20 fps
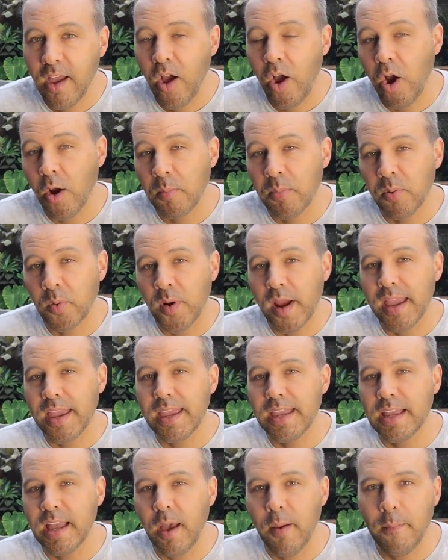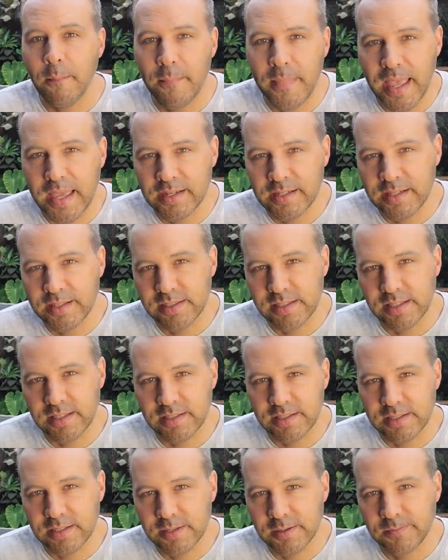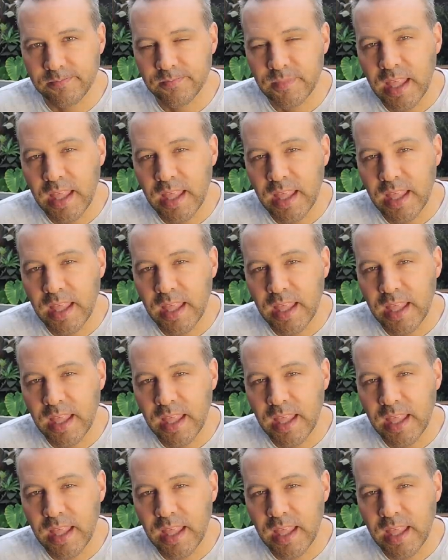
are praying mantises.